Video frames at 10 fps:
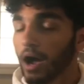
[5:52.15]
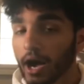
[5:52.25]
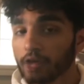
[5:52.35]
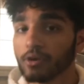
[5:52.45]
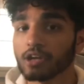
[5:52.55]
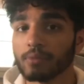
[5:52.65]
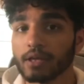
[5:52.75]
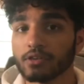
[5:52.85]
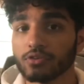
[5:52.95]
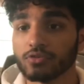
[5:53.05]
I'd
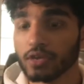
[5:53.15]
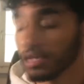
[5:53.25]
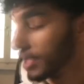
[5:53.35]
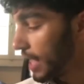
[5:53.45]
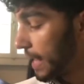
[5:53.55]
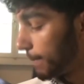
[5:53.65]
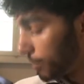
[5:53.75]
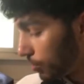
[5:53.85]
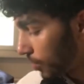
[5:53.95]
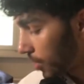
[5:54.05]
recommend using a
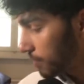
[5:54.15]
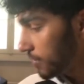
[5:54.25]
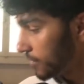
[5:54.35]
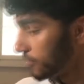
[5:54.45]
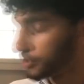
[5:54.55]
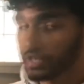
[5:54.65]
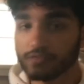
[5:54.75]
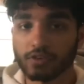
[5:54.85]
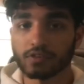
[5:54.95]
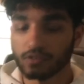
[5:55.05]
boom arm to achieve this,